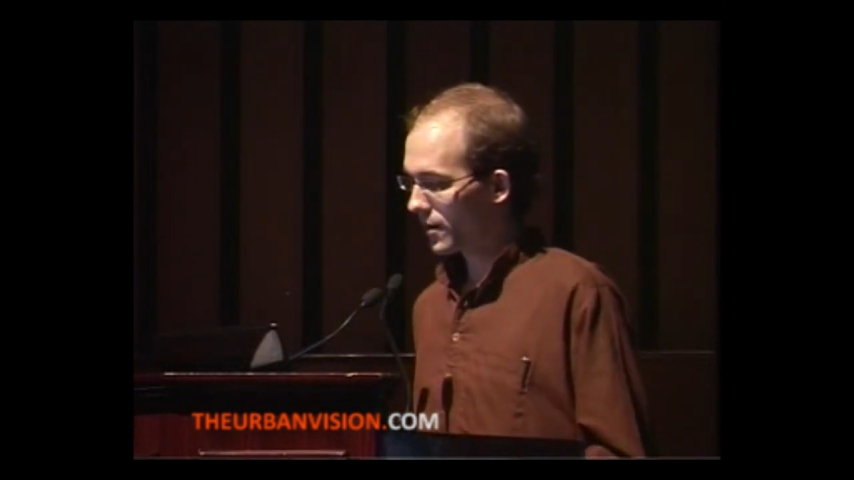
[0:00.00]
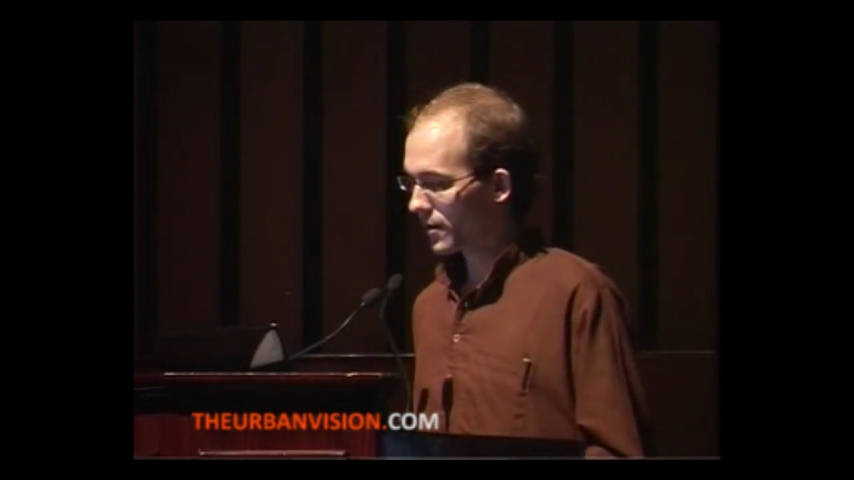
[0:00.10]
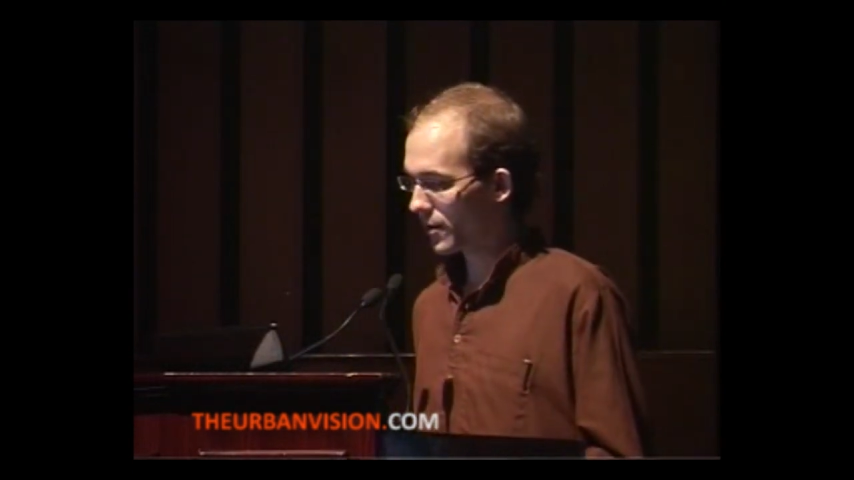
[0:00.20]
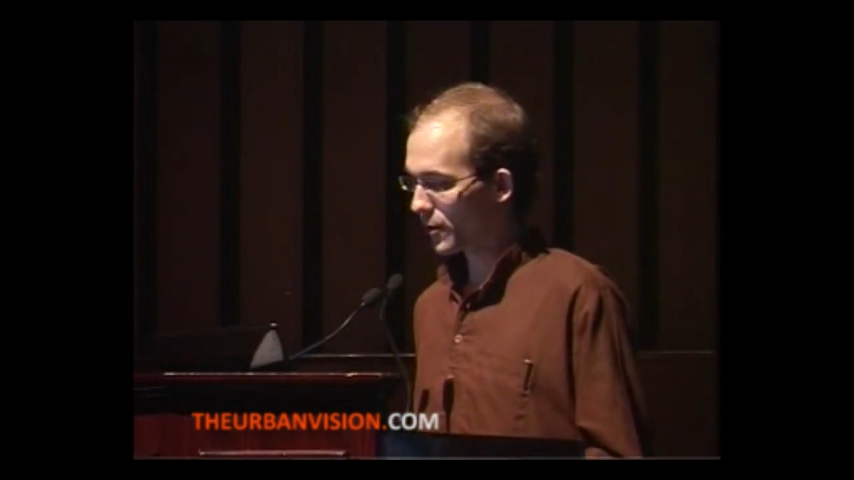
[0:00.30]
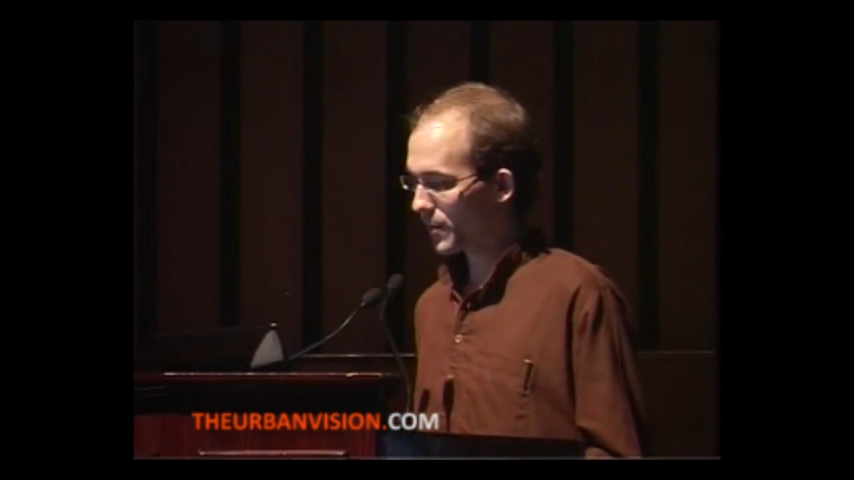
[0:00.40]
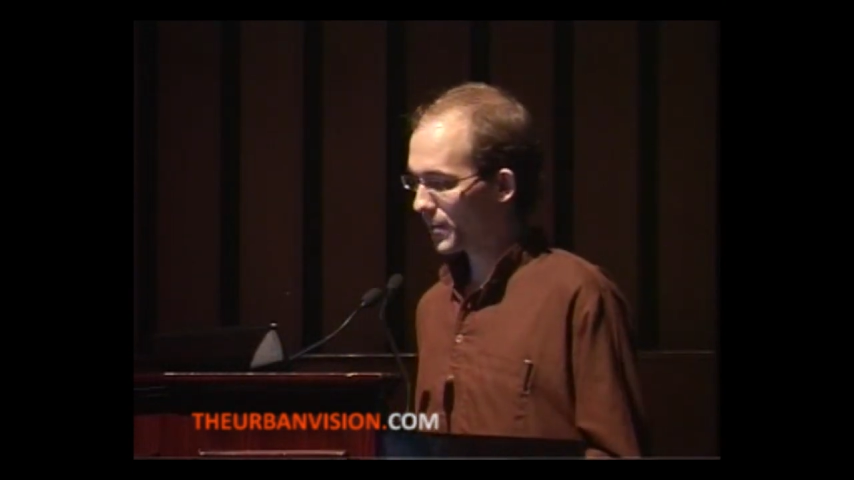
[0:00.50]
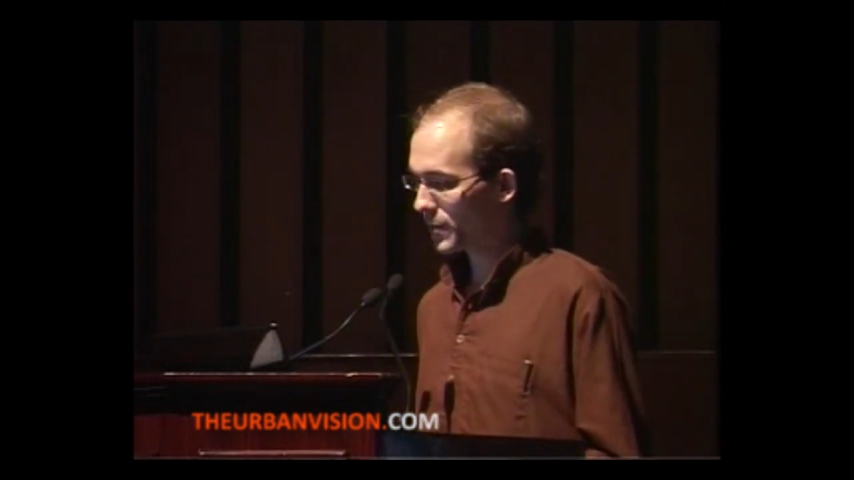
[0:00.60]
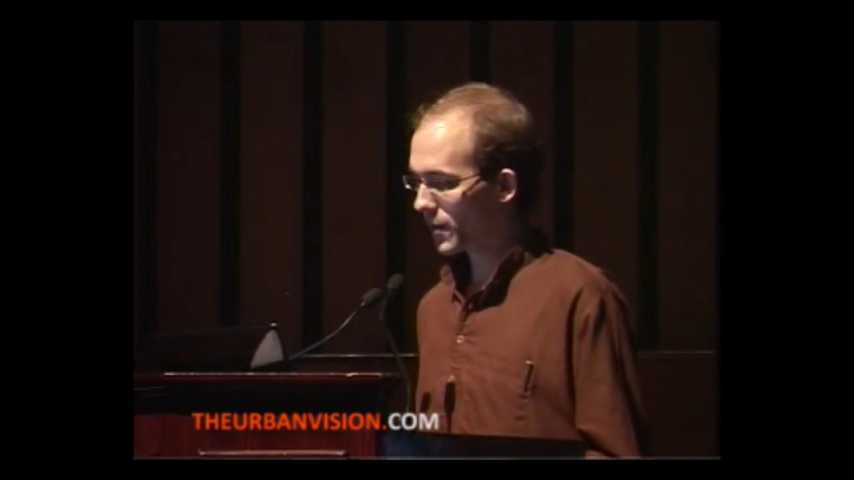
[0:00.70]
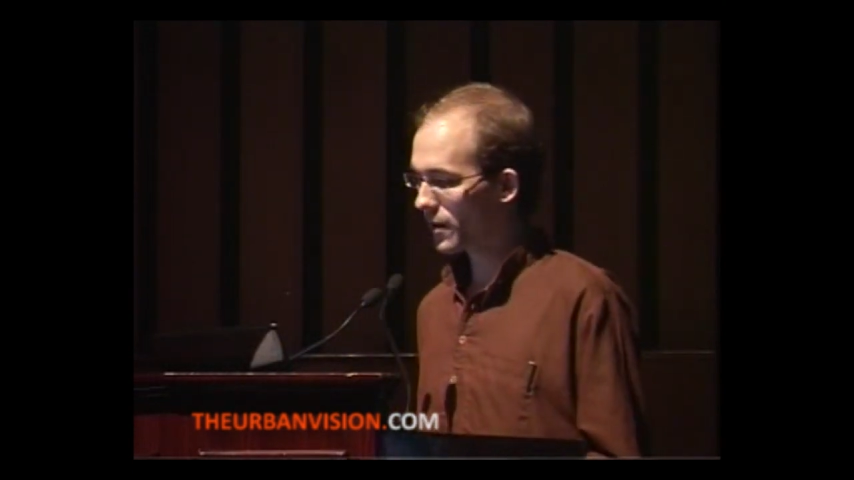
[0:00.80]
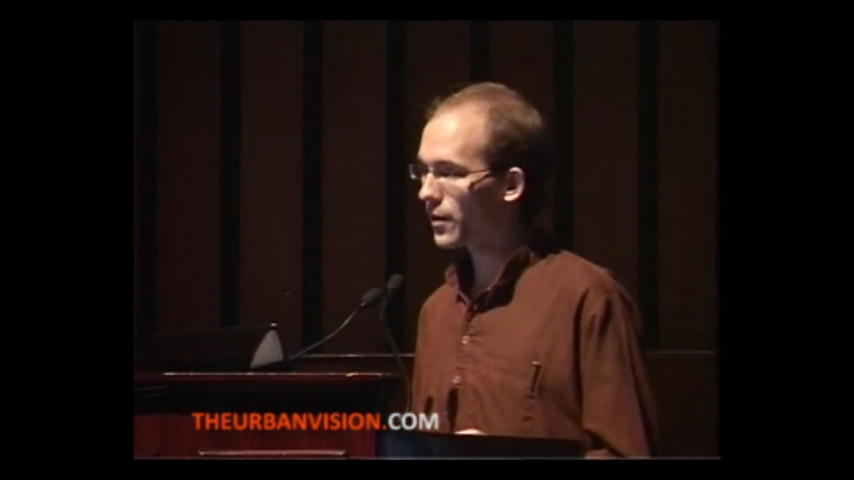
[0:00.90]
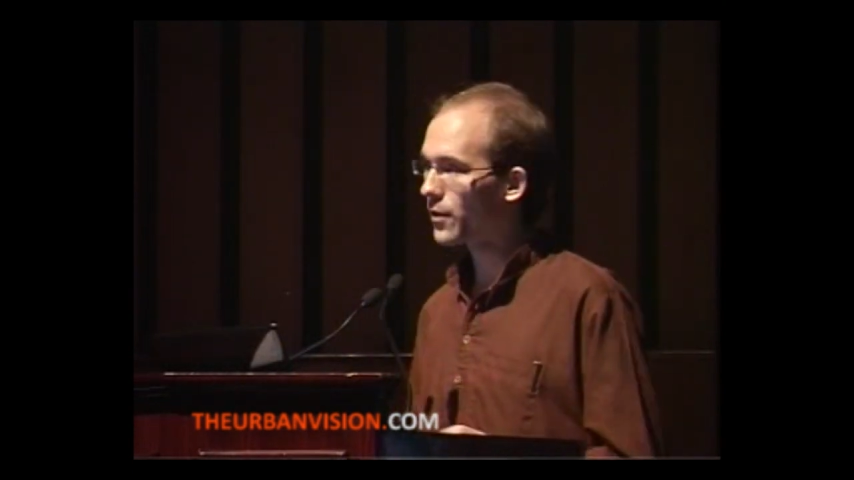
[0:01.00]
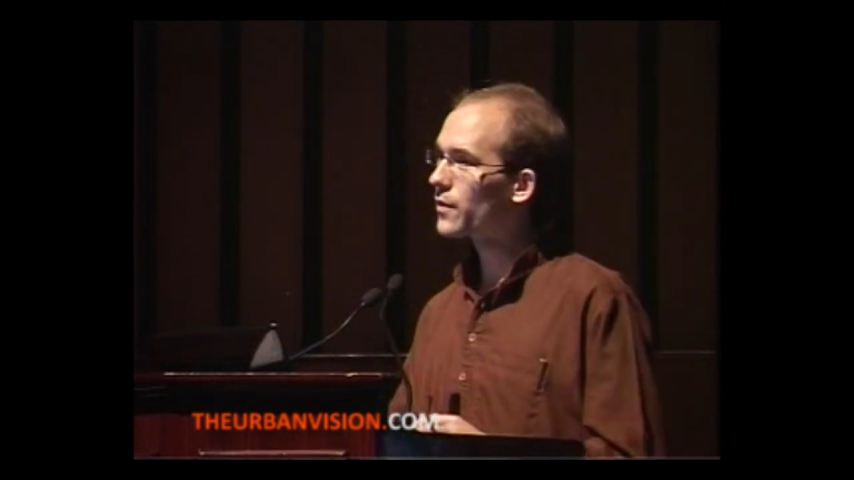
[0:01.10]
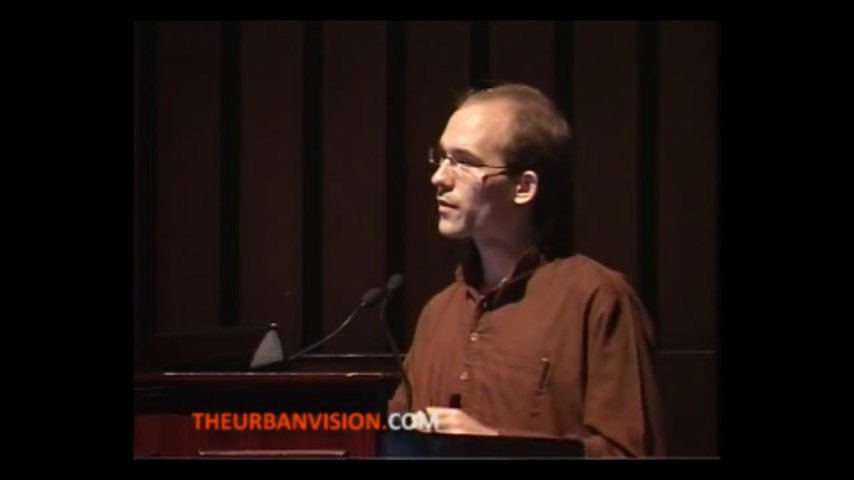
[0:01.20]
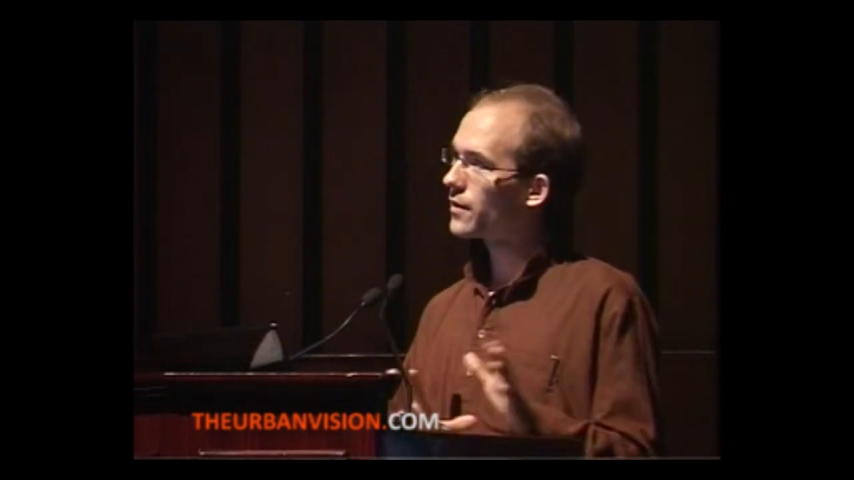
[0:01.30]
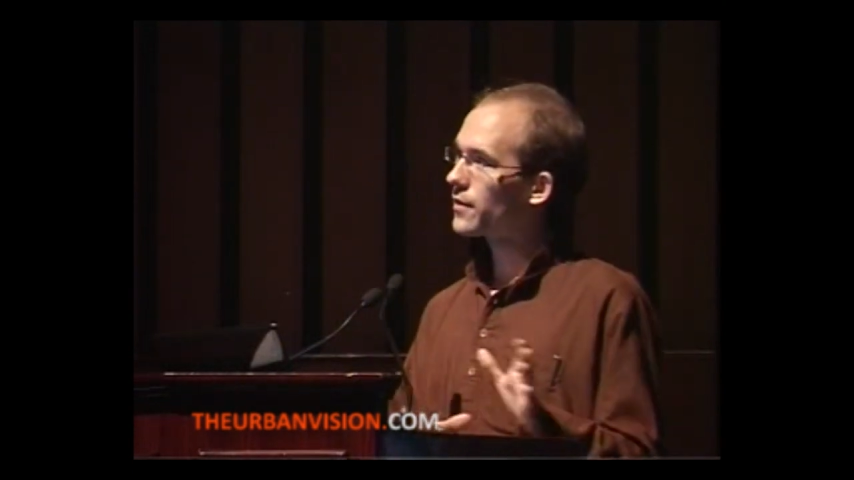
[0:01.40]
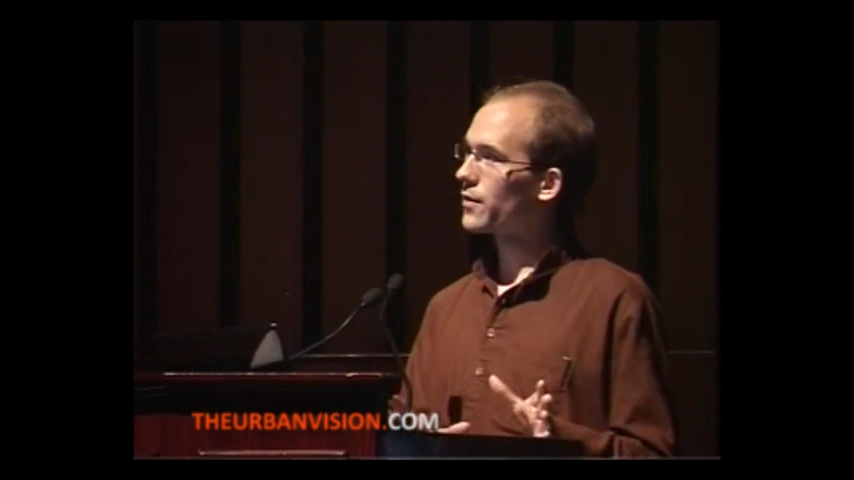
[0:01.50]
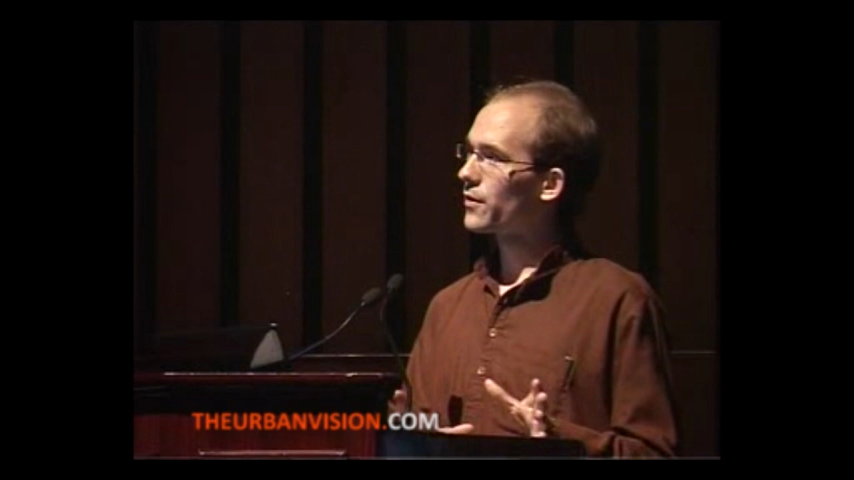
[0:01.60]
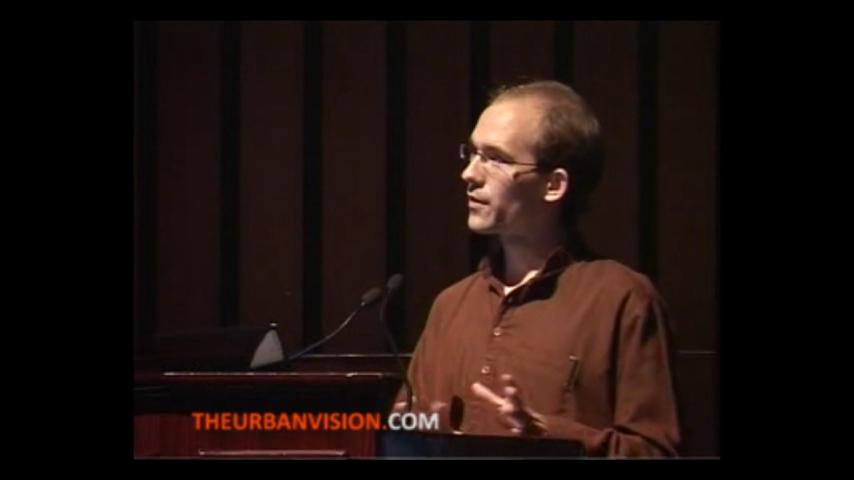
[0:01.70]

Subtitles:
So, so